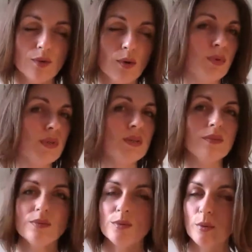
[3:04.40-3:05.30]
got
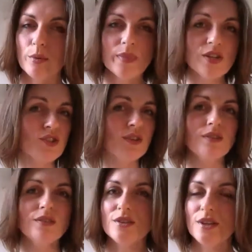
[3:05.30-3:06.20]

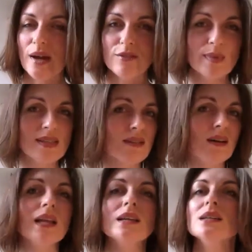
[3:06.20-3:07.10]
permission, you don't have to be
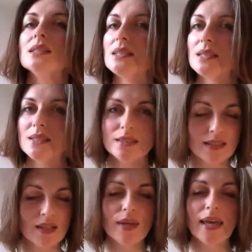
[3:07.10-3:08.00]
silent,
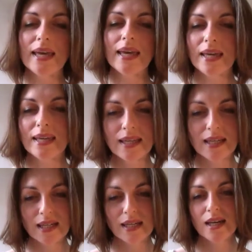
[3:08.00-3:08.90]
it's okay,
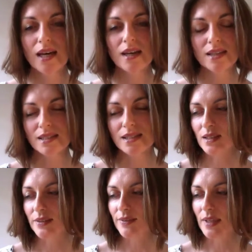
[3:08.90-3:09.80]
this
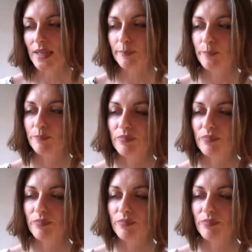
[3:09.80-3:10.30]
kind of thing.